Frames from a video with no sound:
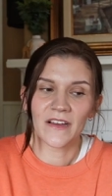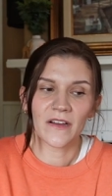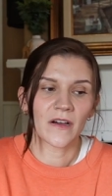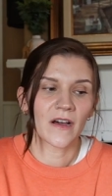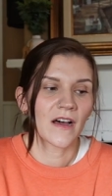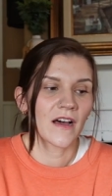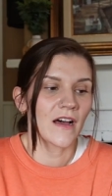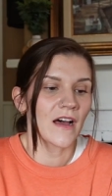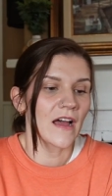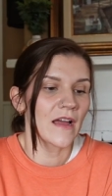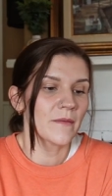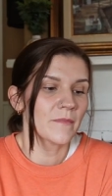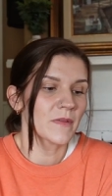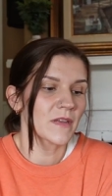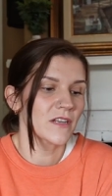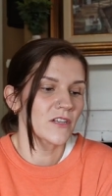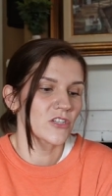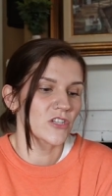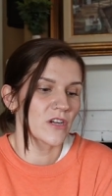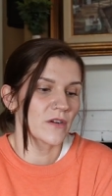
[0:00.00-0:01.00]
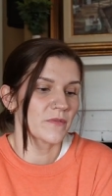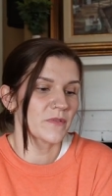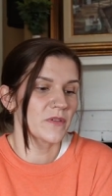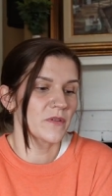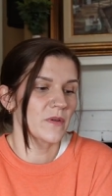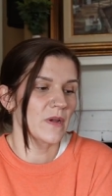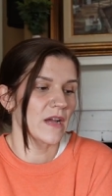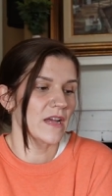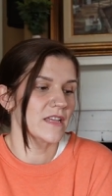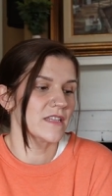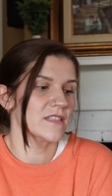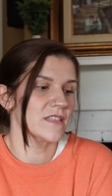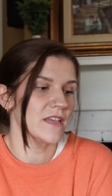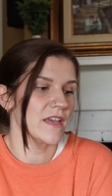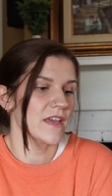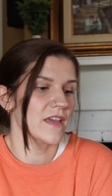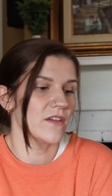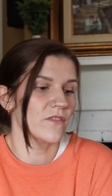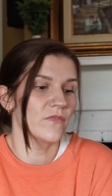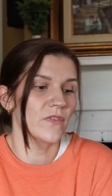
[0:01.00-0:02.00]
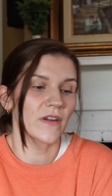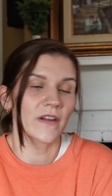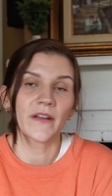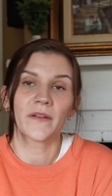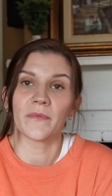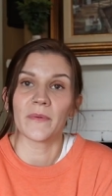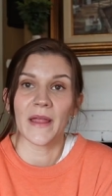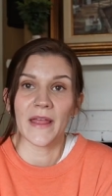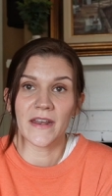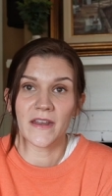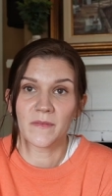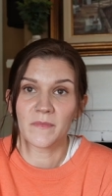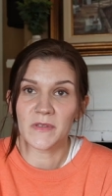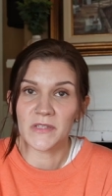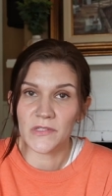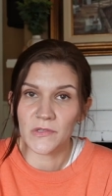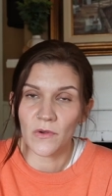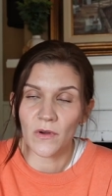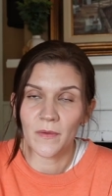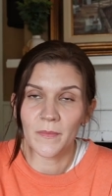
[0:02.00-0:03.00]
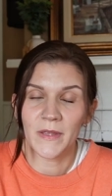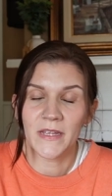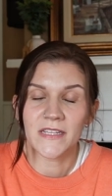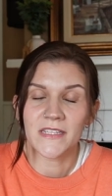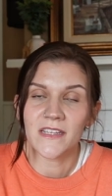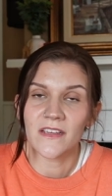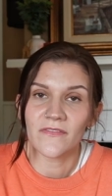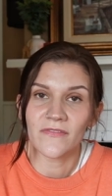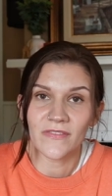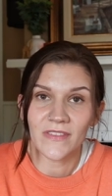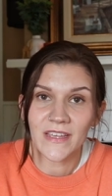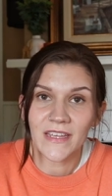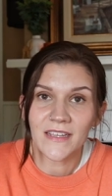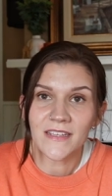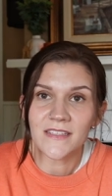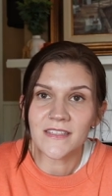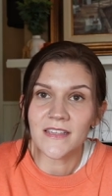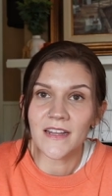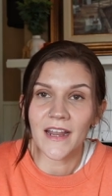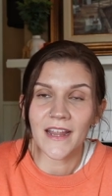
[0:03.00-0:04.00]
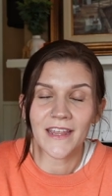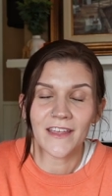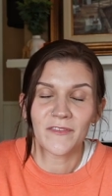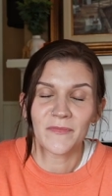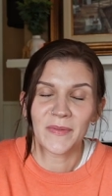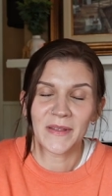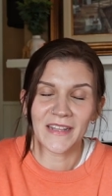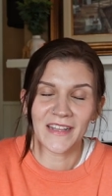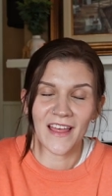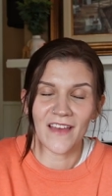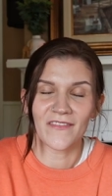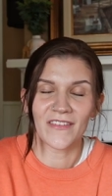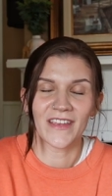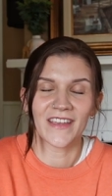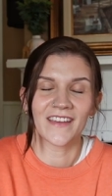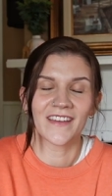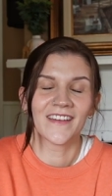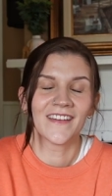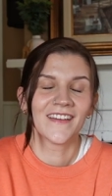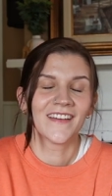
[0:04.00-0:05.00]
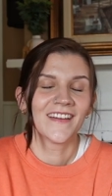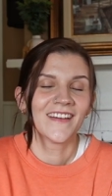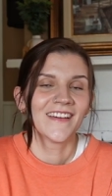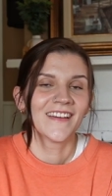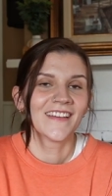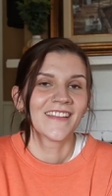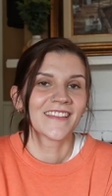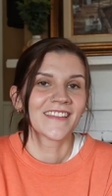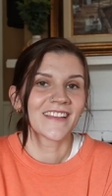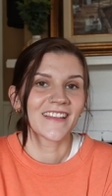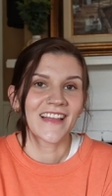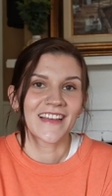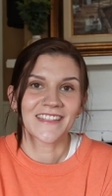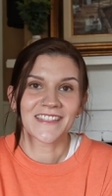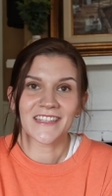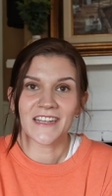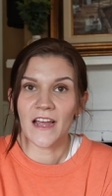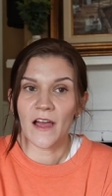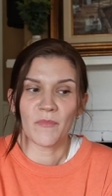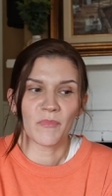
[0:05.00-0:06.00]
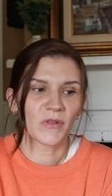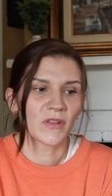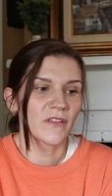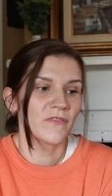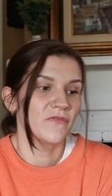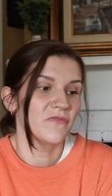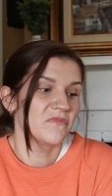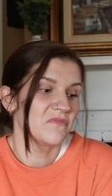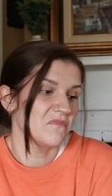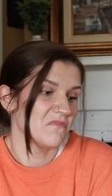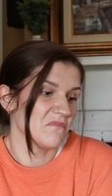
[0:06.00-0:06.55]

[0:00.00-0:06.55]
Uh, I'm going to share with you guys a very random assortment of things that I have been loving the last couple of